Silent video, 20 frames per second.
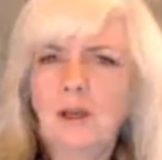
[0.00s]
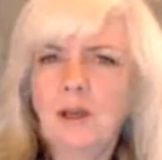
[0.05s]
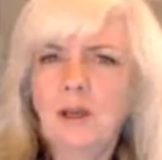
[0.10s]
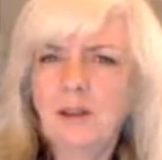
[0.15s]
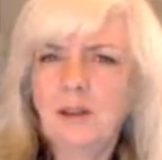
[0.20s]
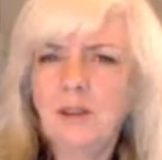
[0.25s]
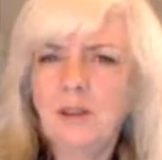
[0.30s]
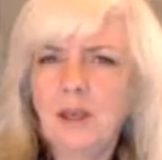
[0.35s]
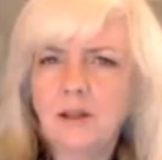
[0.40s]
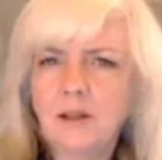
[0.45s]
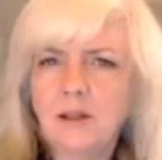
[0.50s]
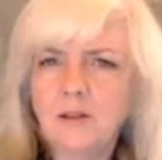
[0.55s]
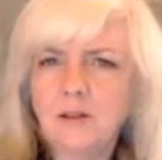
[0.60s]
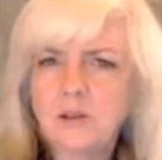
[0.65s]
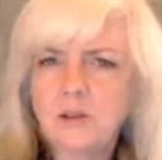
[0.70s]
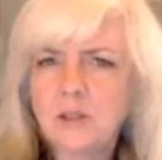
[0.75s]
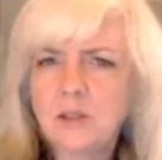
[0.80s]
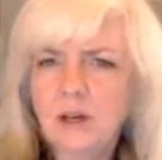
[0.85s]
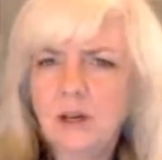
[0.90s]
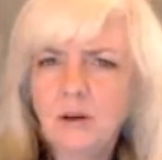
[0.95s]
then
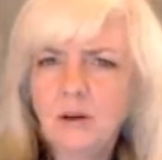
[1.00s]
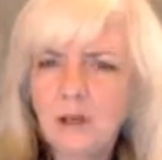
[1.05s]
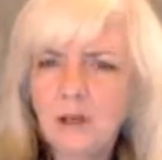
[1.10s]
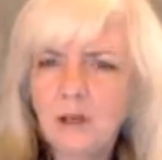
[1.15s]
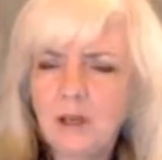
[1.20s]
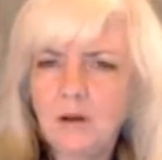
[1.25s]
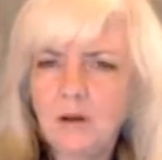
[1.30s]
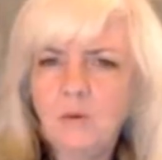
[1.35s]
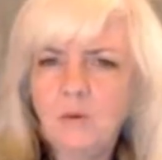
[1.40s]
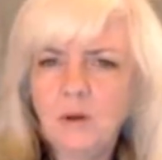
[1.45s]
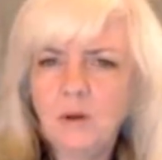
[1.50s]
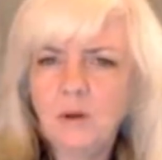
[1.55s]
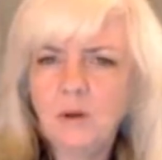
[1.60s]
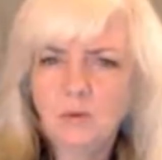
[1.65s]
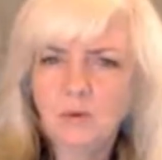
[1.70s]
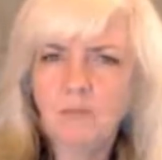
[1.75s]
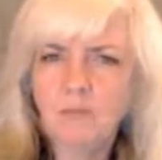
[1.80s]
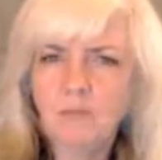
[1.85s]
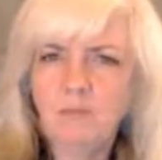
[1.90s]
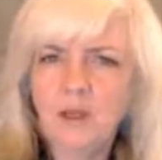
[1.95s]
Syria will
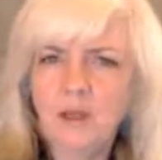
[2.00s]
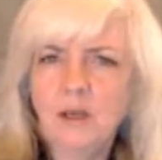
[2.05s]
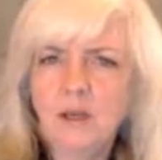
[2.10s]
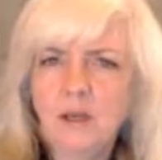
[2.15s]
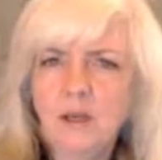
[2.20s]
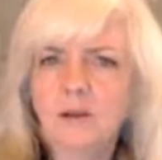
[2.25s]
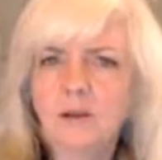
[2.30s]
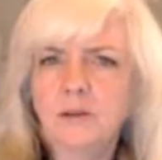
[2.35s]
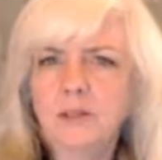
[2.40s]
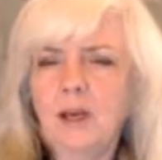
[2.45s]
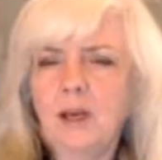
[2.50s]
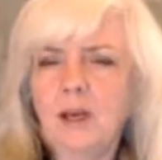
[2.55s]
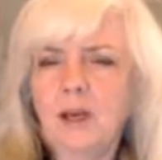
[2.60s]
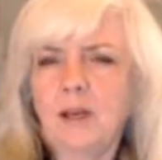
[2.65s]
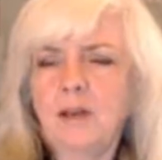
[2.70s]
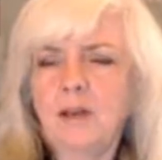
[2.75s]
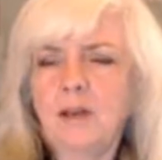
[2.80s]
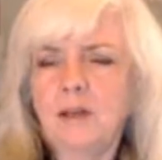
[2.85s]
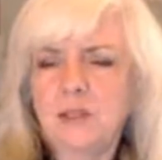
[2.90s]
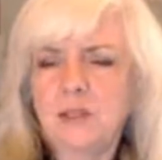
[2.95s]
rebuild at
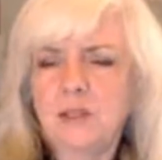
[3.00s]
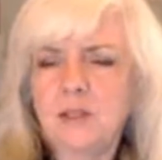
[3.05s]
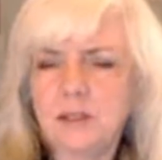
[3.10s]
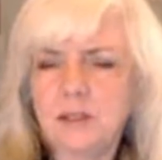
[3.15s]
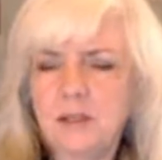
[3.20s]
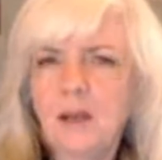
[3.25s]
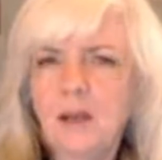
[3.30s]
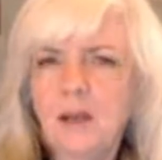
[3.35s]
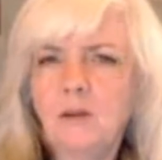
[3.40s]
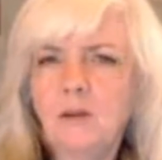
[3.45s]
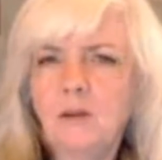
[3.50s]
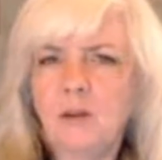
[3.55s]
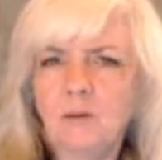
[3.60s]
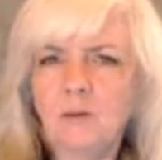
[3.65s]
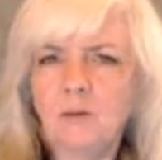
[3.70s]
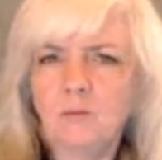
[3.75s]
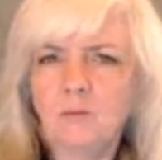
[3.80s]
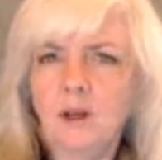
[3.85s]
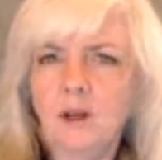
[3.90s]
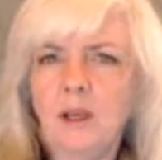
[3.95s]
an astounding
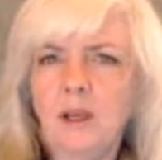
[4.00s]
rate.